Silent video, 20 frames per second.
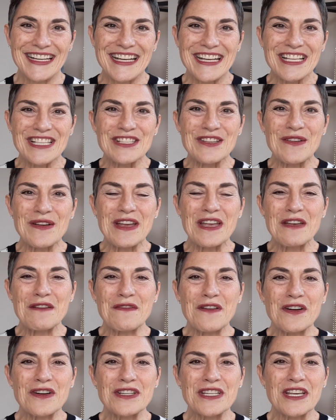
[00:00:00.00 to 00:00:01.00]
So
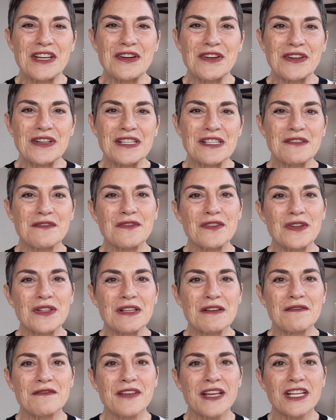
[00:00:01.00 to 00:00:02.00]
if our dinner is full
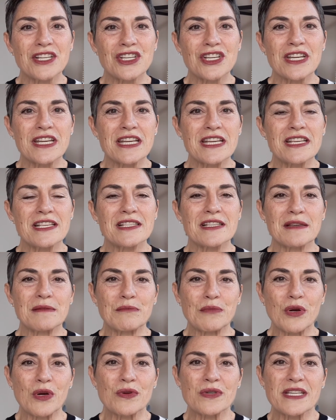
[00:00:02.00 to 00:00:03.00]
of veggies and
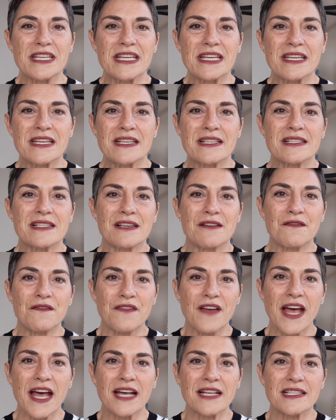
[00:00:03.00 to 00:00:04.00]
proteins and
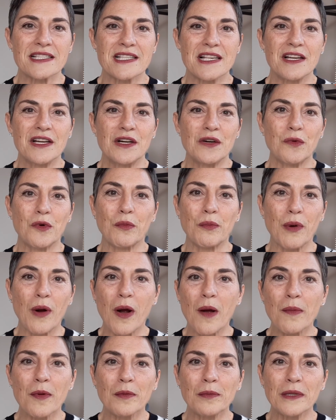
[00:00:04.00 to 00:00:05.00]
fats, we'll
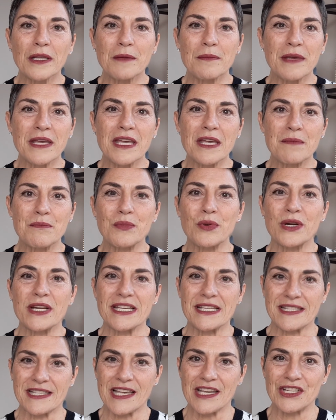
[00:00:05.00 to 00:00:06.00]
probably be
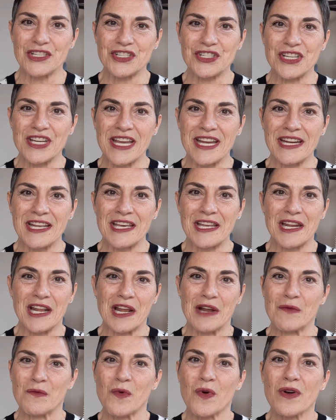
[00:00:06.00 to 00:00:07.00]
pretty satiated
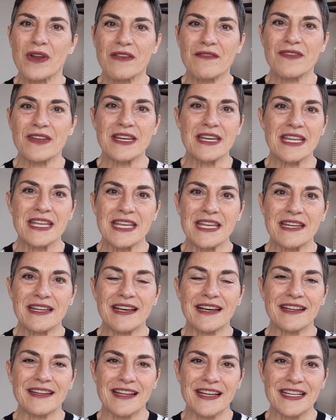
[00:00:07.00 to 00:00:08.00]
and won't even
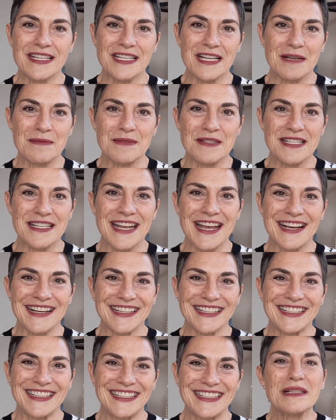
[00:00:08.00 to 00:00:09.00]
need a nighttime
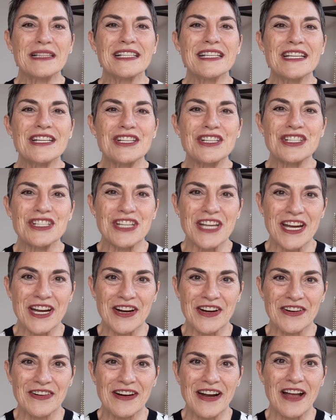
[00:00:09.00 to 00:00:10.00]
snack. Please
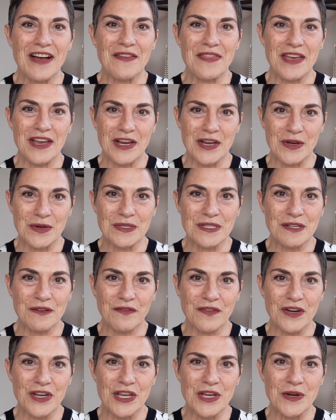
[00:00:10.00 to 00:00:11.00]
share how that goes
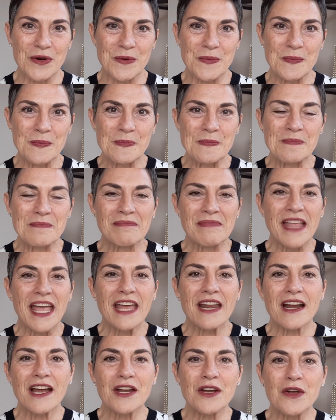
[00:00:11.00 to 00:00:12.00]
for you.
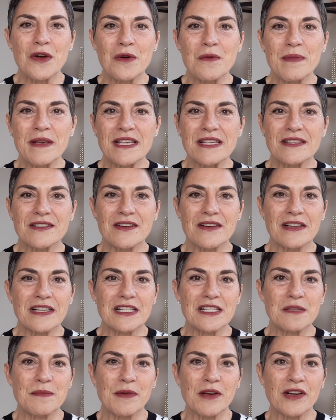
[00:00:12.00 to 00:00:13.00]
And I know based on
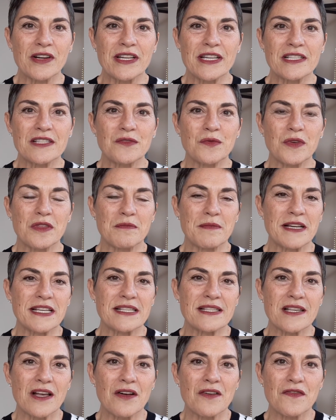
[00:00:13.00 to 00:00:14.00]
experience with
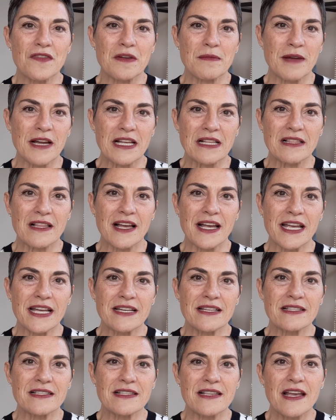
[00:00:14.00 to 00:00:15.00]
myself and my
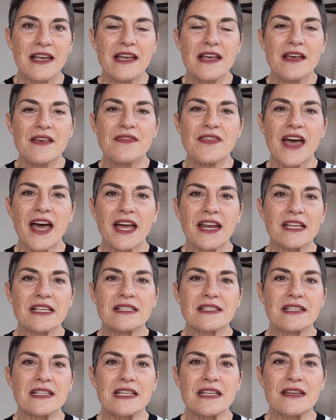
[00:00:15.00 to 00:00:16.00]
clients, that
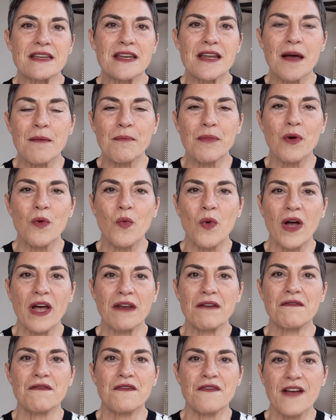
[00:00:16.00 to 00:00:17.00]
is the number
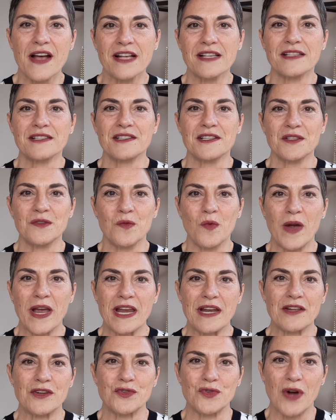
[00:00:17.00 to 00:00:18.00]
one fastest
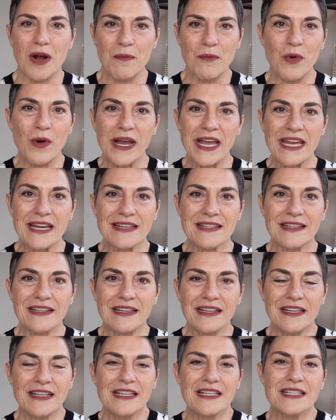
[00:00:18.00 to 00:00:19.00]
way to drop weight,
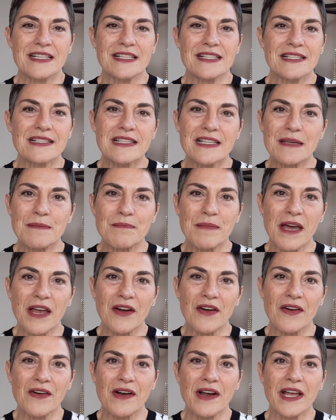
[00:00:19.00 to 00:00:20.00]
to sleep
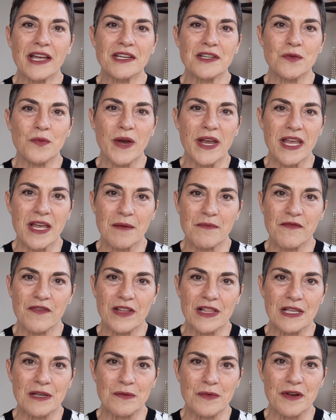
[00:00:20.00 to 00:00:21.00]
better, and to wake up
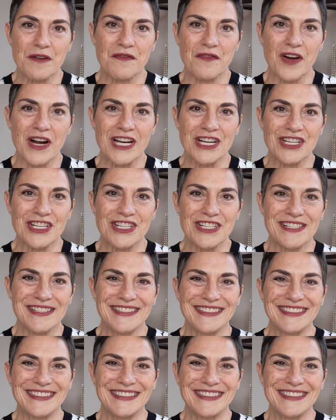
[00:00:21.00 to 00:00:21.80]
feeling refreshed.